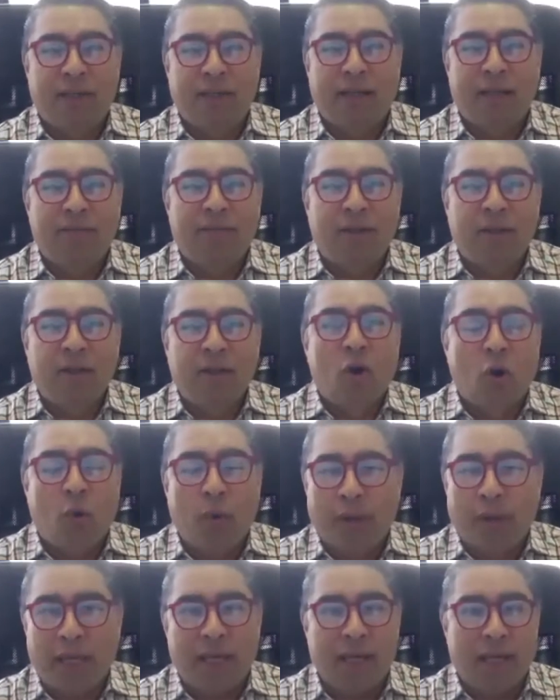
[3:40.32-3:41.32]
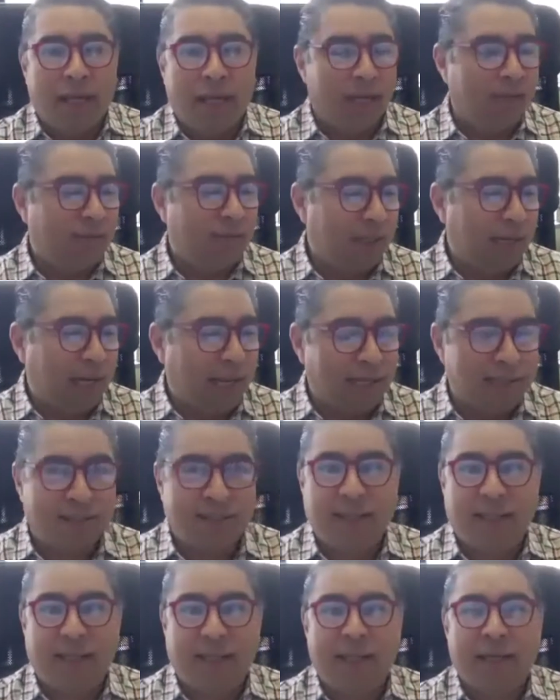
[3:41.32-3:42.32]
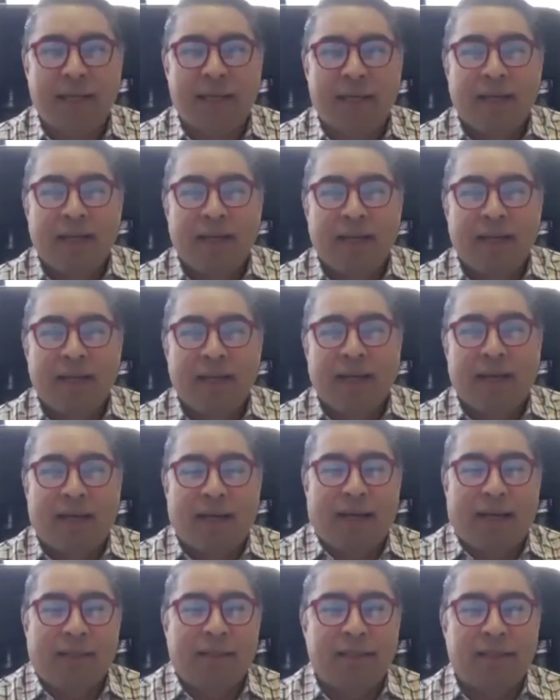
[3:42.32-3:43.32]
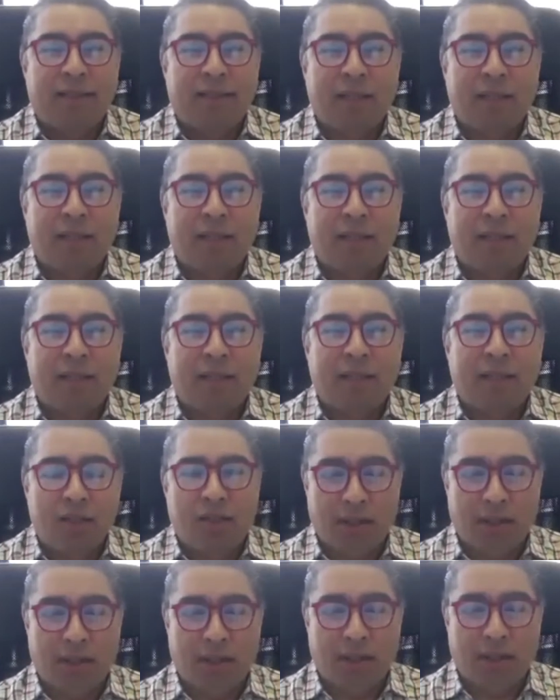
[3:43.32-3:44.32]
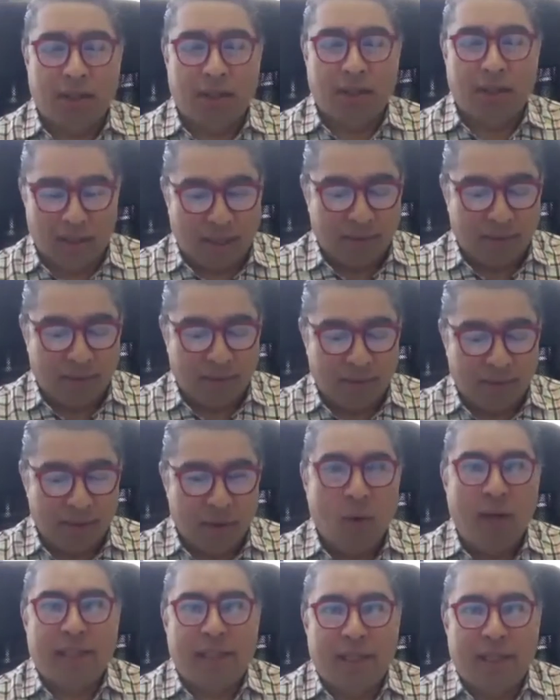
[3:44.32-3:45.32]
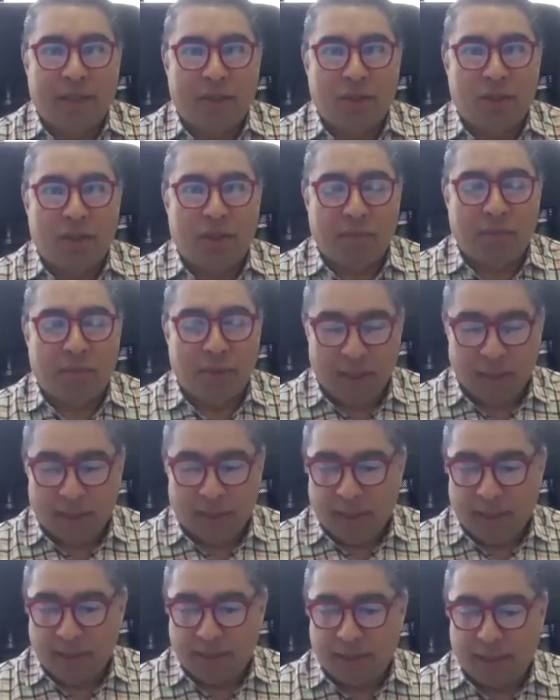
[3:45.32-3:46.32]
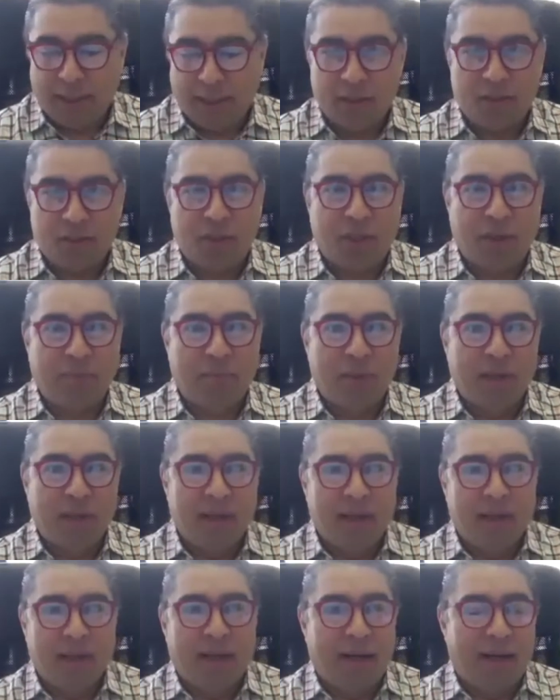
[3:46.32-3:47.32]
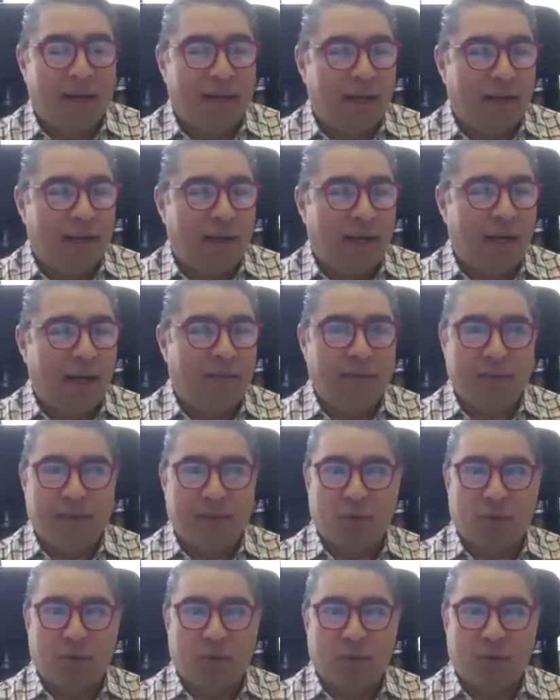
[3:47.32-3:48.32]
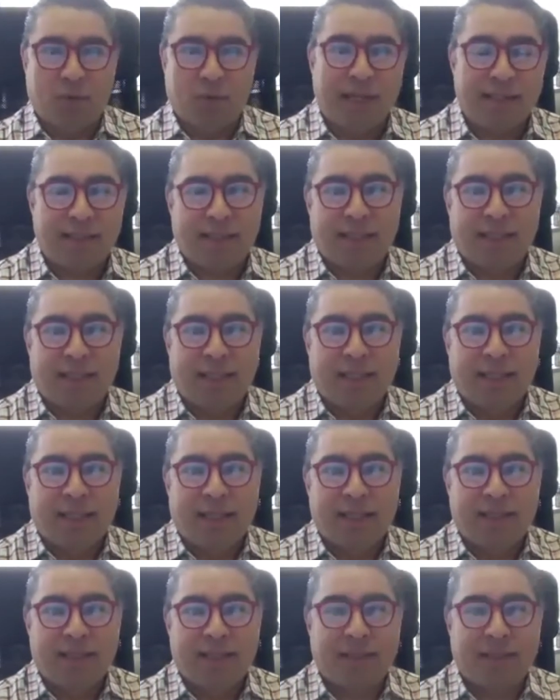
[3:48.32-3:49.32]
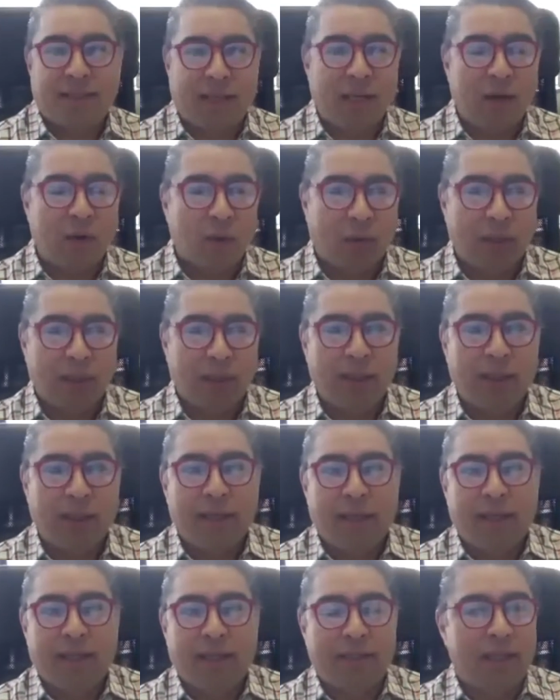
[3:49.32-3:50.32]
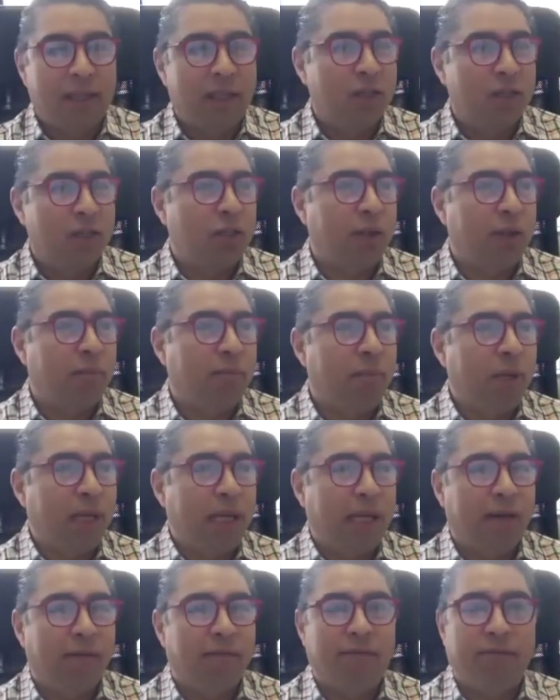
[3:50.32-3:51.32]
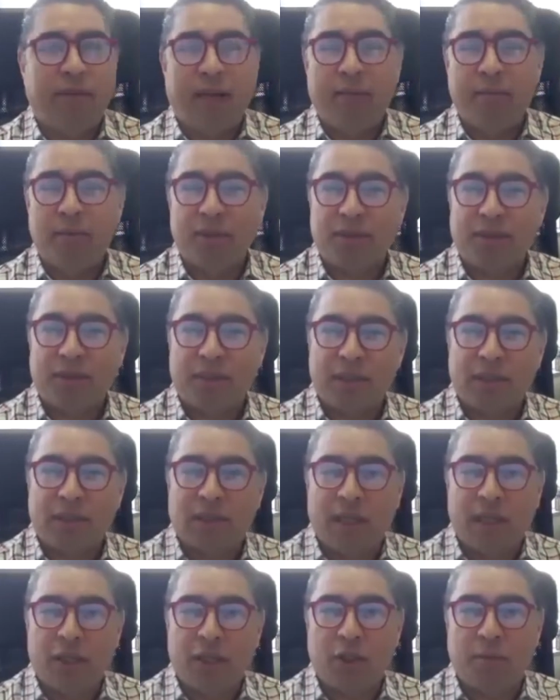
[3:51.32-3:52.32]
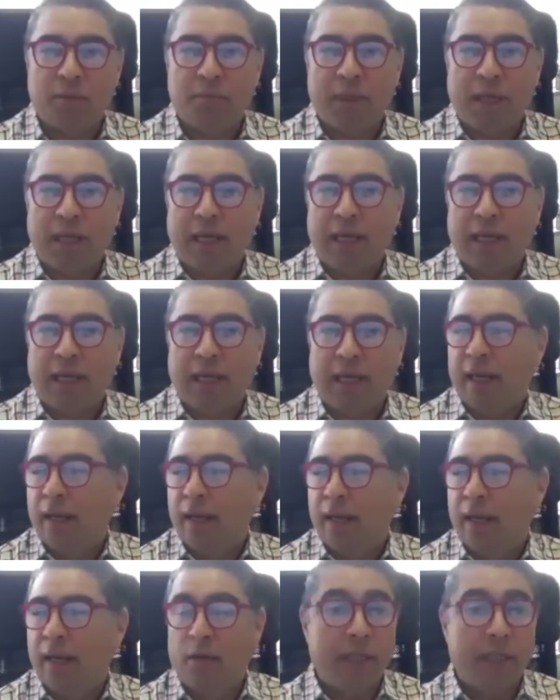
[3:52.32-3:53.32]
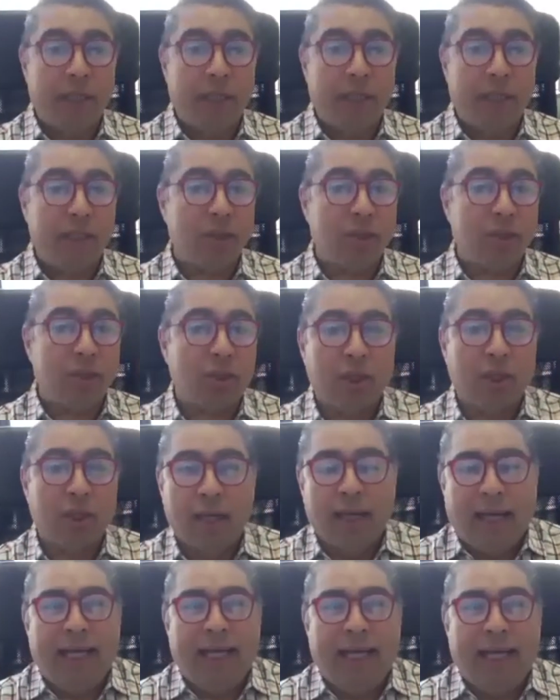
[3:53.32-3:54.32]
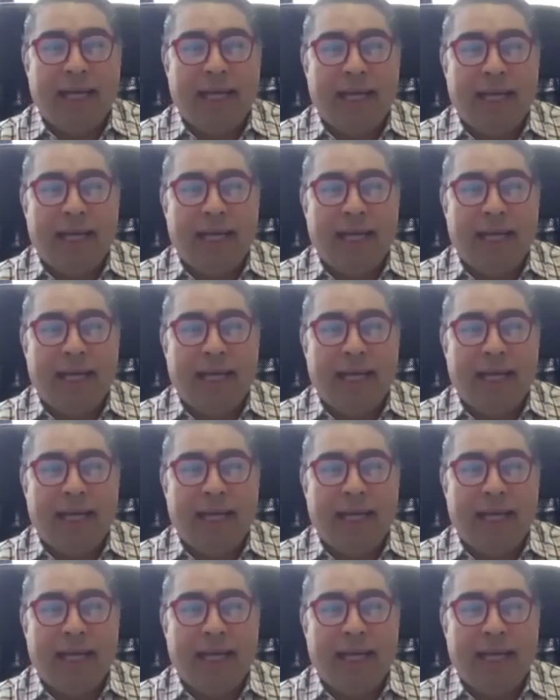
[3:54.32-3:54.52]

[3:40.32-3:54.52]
everlasting discussion about what is leadership. Is leadership having success? Is it equal? Is leadership being famous? Is leadership being rich? And